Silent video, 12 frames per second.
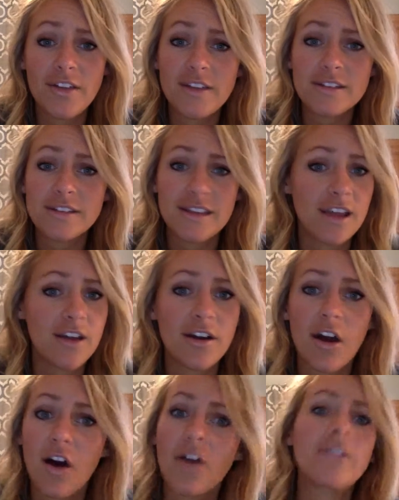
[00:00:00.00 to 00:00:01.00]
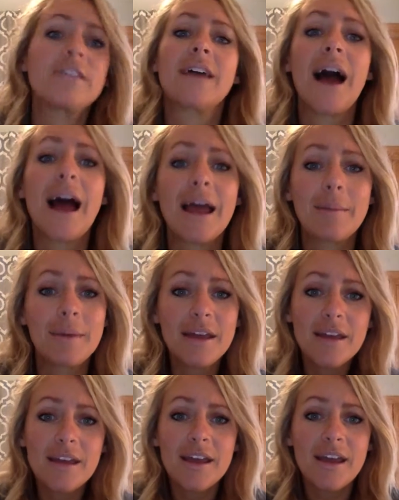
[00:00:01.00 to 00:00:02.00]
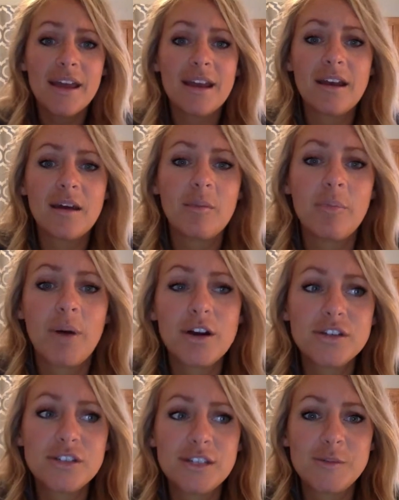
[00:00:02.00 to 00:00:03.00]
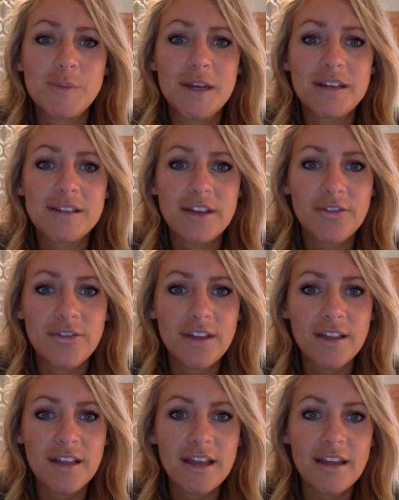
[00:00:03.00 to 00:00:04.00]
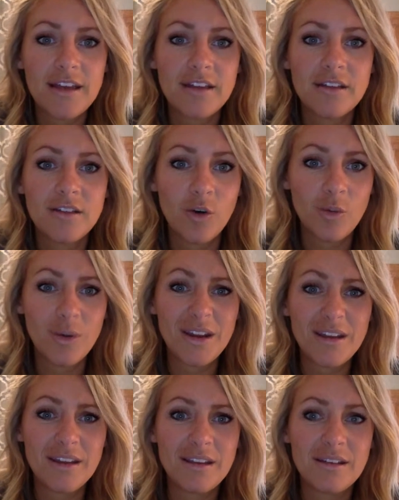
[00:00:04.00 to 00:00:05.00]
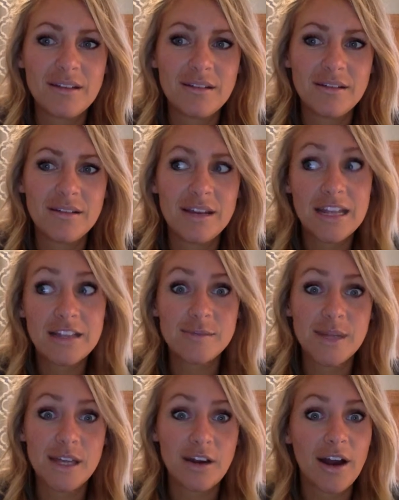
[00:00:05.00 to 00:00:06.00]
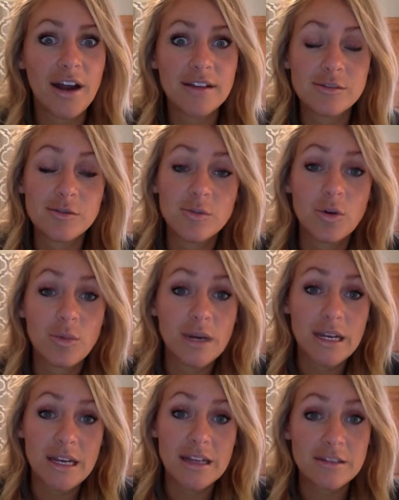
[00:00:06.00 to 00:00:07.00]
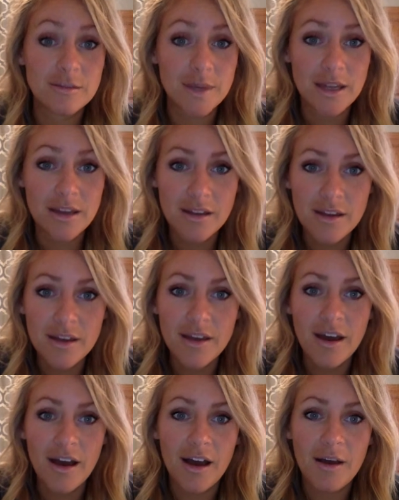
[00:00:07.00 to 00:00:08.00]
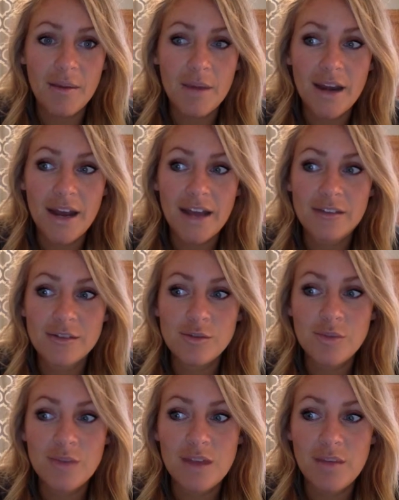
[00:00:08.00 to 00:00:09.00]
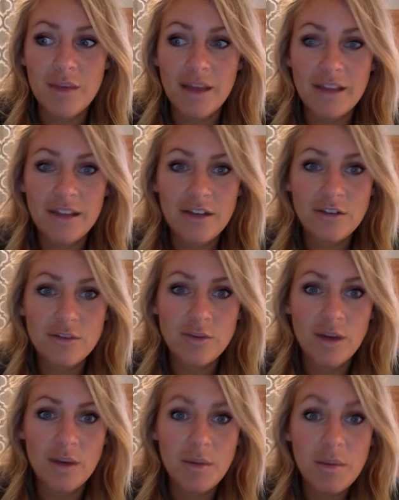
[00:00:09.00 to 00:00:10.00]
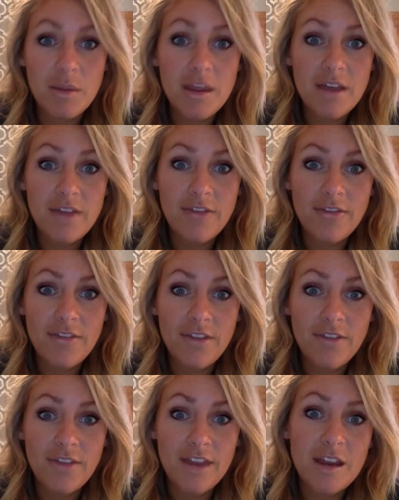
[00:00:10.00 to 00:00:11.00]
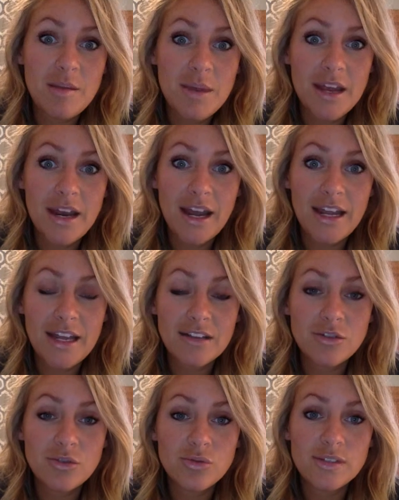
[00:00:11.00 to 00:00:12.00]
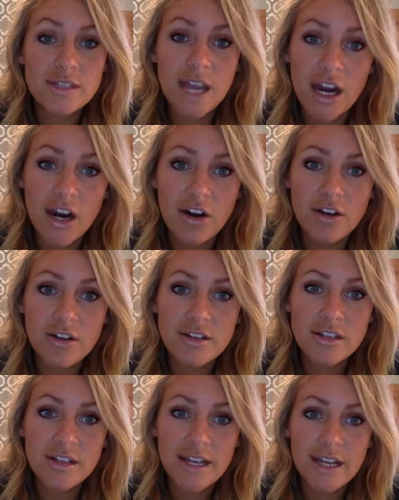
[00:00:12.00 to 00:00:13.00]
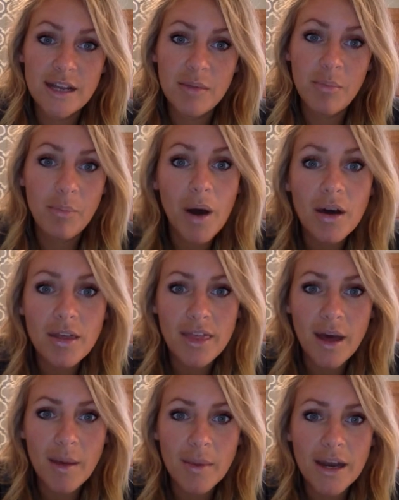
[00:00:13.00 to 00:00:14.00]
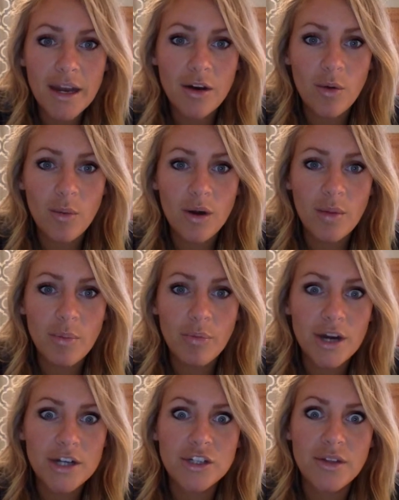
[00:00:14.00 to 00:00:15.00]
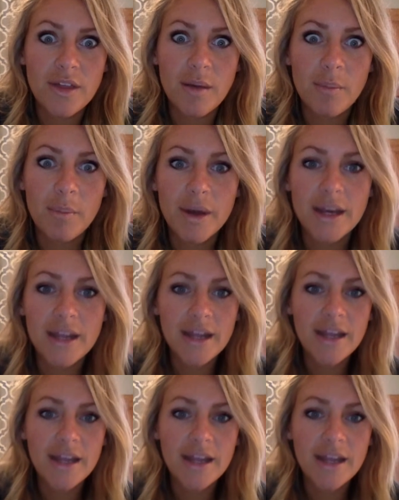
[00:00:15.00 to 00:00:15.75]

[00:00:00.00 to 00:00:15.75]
in this area all the time, and partially it's because I feel like nobody needs me, or I assume nobody needs me, and I assume that my leaders will come to me if they need me, and I get too scared to bug them, and I don't want to pressure them. But